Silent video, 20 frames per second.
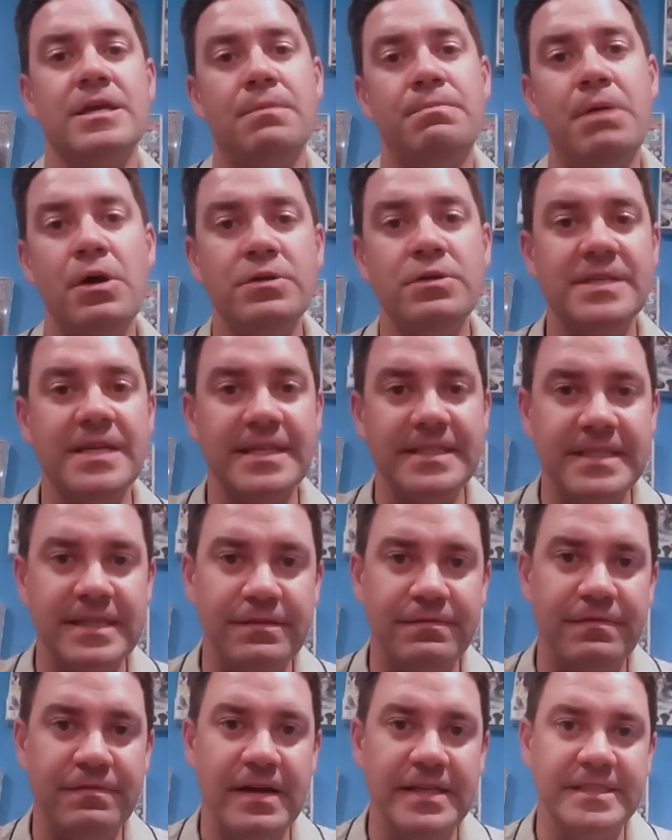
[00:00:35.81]
opposing
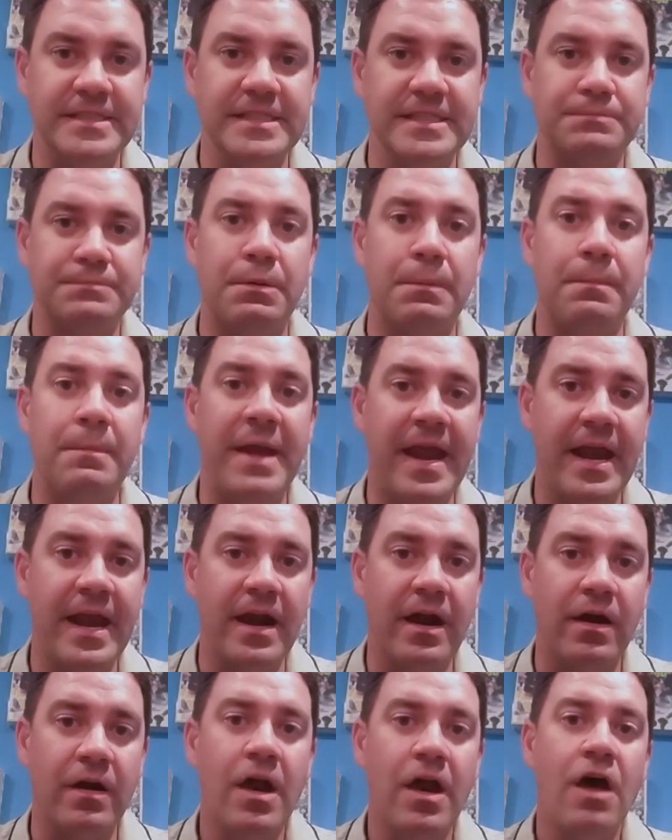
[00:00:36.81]
defenses
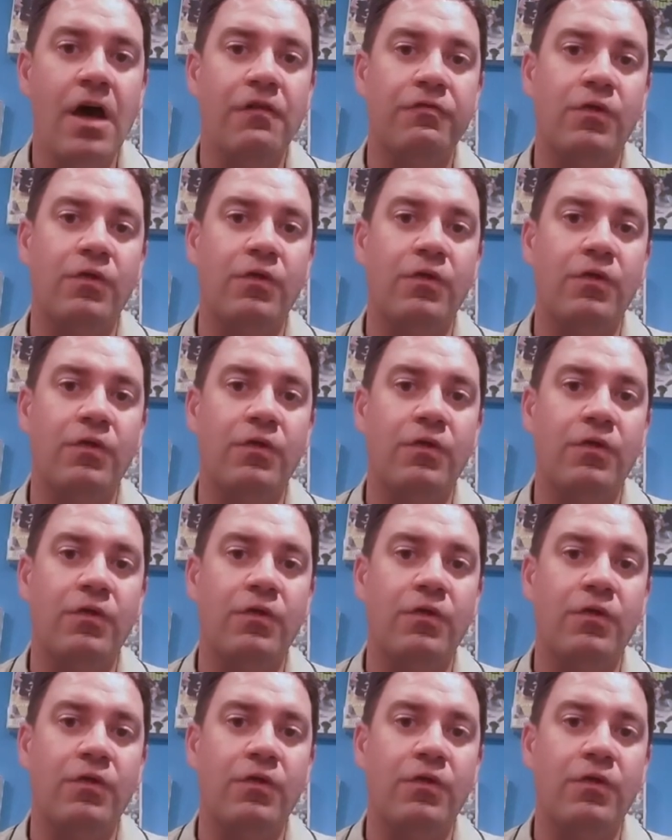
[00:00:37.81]
prepare